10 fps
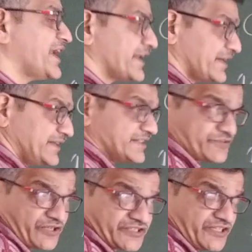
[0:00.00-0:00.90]
air. That is
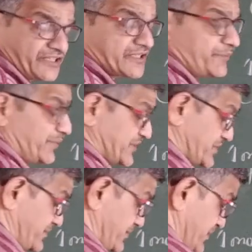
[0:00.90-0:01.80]
what is a
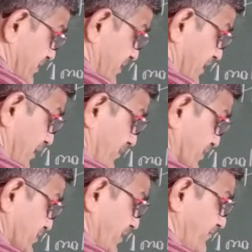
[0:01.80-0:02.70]
combustion.
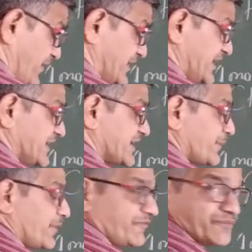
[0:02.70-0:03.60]
Combustion of 48
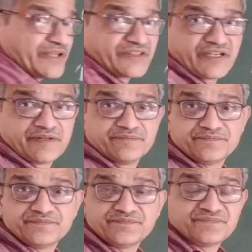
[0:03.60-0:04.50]
gram of methane.
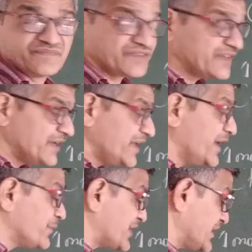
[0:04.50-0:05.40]

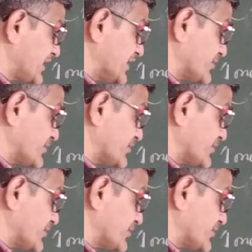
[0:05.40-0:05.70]
Now again